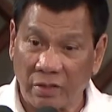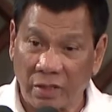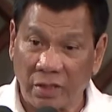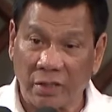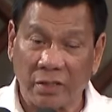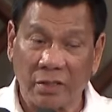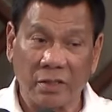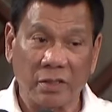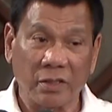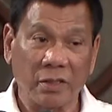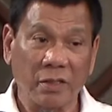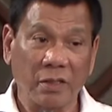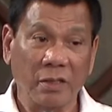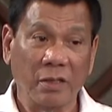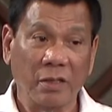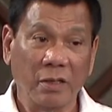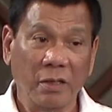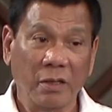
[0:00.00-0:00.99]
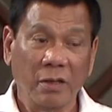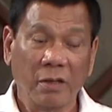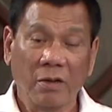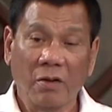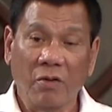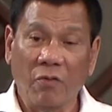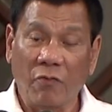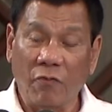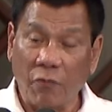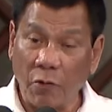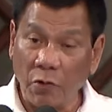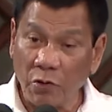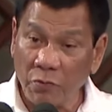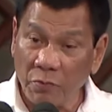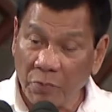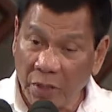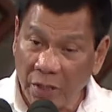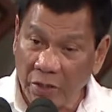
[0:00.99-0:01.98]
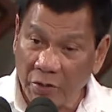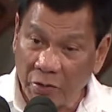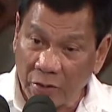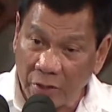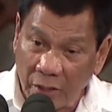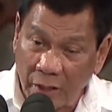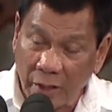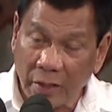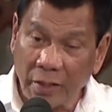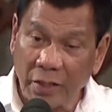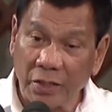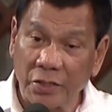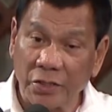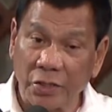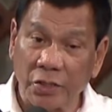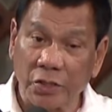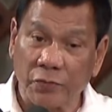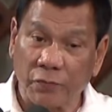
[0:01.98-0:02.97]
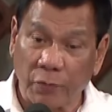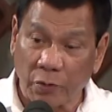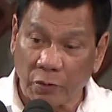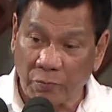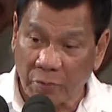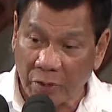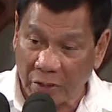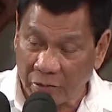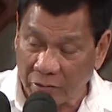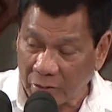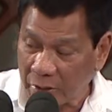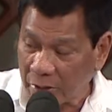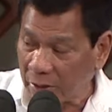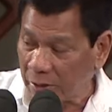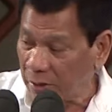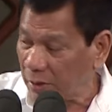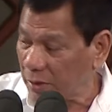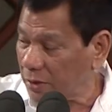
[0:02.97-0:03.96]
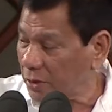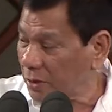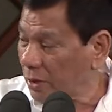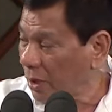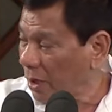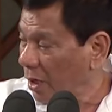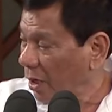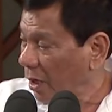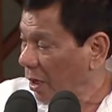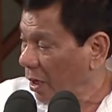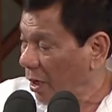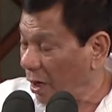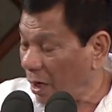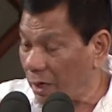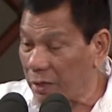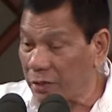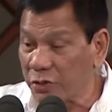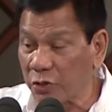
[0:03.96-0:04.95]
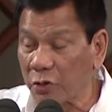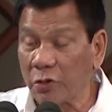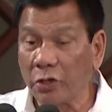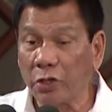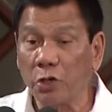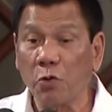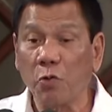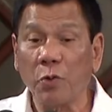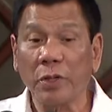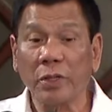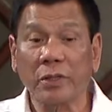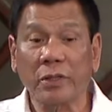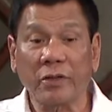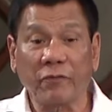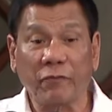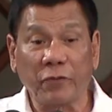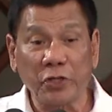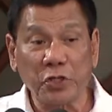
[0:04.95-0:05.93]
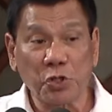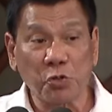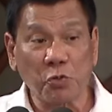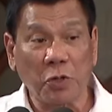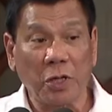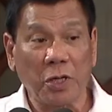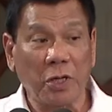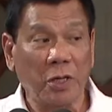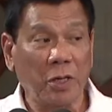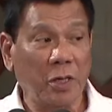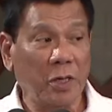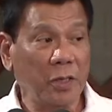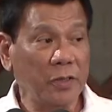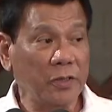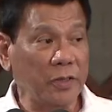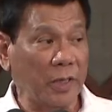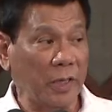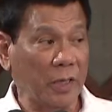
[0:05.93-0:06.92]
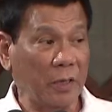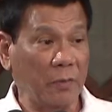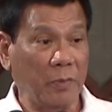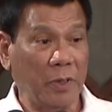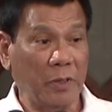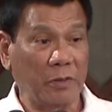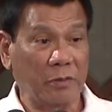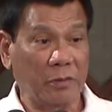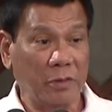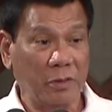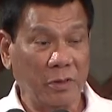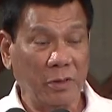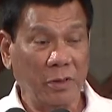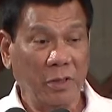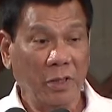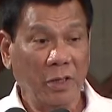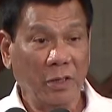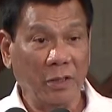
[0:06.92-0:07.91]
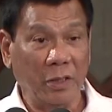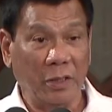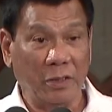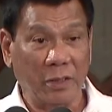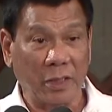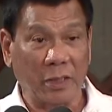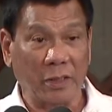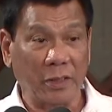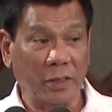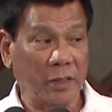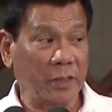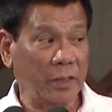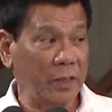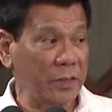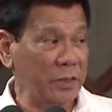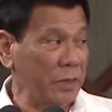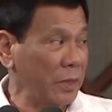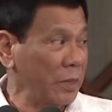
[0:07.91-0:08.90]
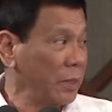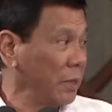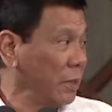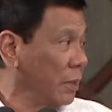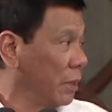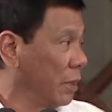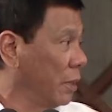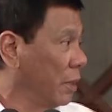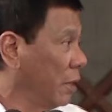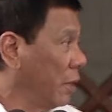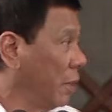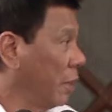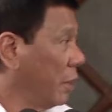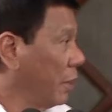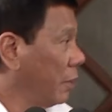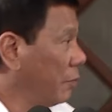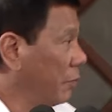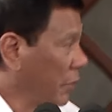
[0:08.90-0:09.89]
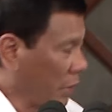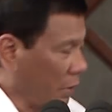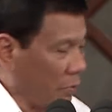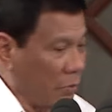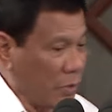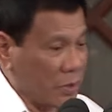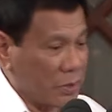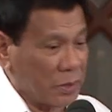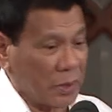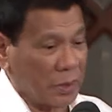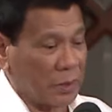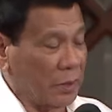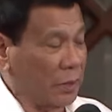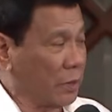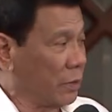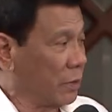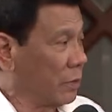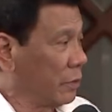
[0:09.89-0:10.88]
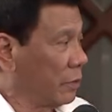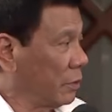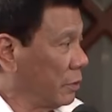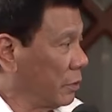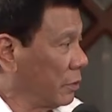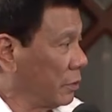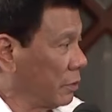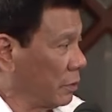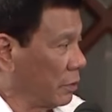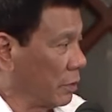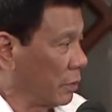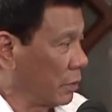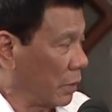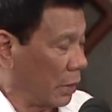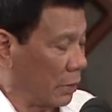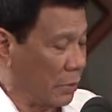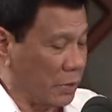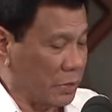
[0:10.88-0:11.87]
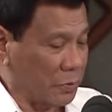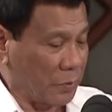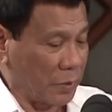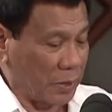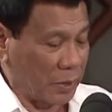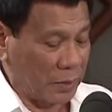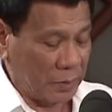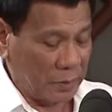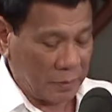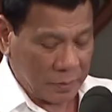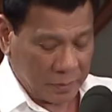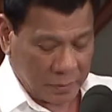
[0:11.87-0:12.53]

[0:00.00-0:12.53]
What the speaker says: threat. 4 million addicts is 4 million addicts. Also, you want a visual thing about the drug industry? Bigay mga sa akin. I lost my aid.